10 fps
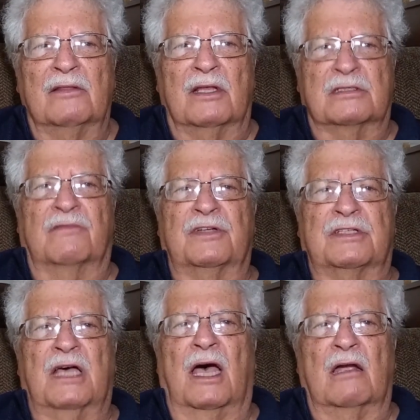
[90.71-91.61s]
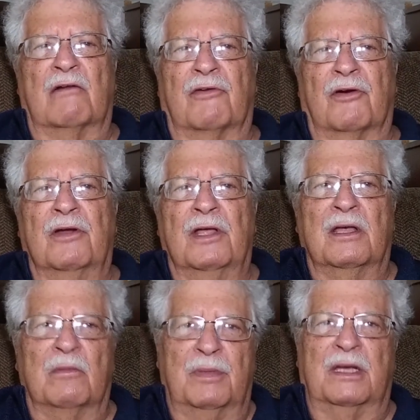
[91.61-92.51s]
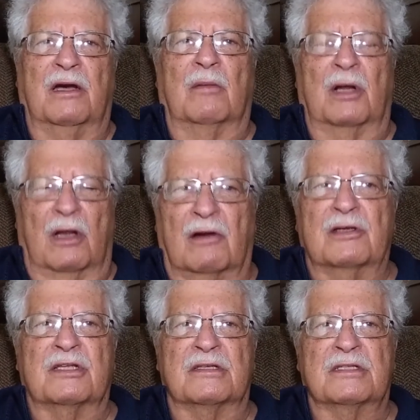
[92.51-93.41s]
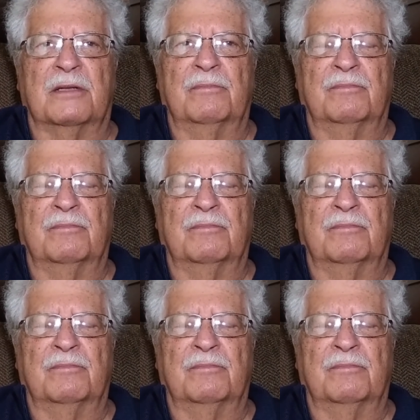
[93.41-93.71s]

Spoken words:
does a photographer become an artist.